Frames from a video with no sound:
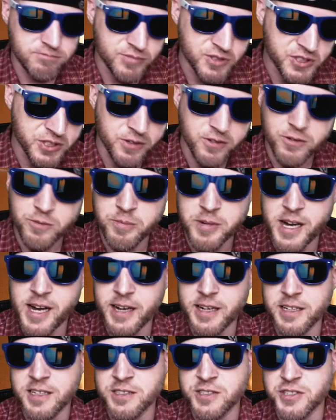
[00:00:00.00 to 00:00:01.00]
circled
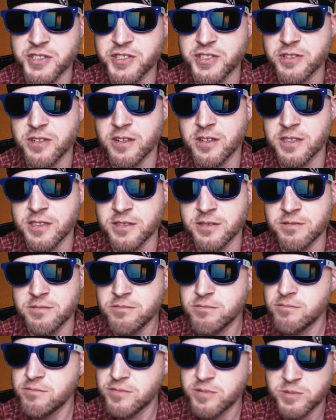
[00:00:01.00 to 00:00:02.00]
back and just started
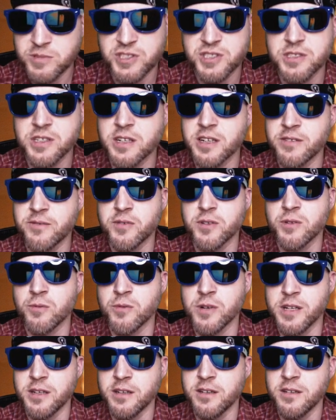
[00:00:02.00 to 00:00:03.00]
studying for the
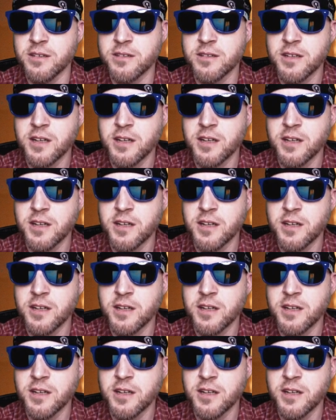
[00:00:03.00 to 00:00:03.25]
written.